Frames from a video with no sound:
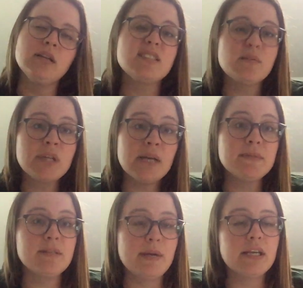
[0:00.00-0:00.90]

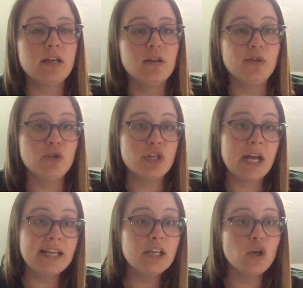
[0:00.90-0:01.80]
Sometimes to make a conclusion,
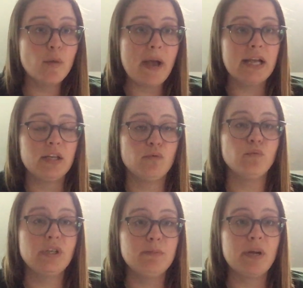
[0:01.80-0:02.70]
I can go back
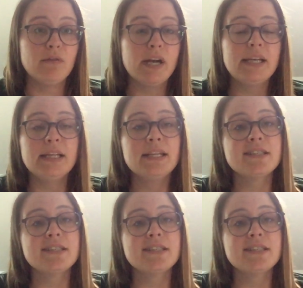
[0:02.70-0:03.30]
and read my writing,